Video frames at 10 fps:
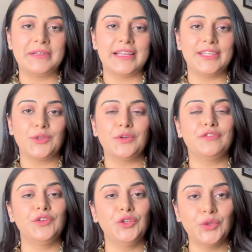telling you,
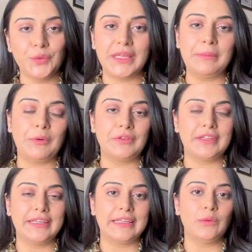if you keep on
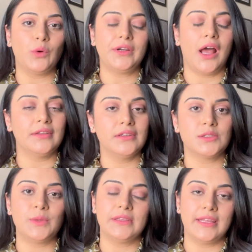thinking what
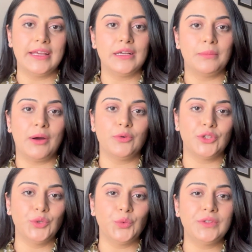others will think about
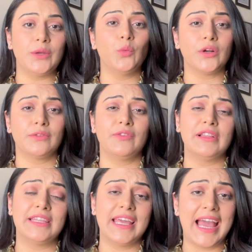you, then what
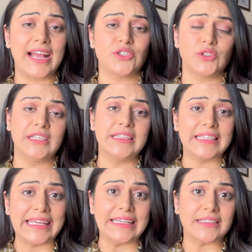will they actually
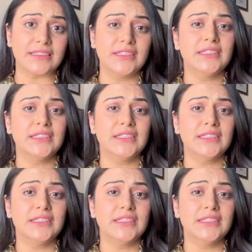think?